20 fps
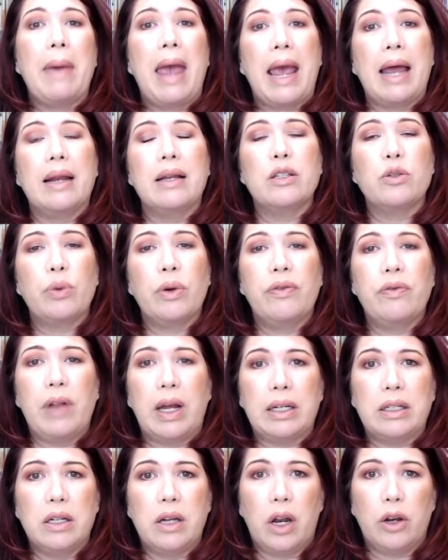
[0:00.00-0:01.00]
and it's
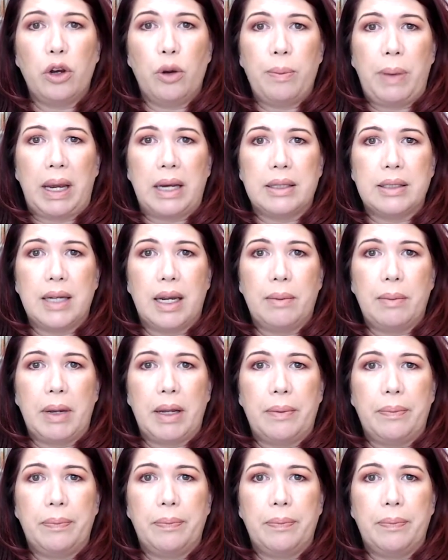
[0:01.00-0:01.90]
reflected on your bank statement.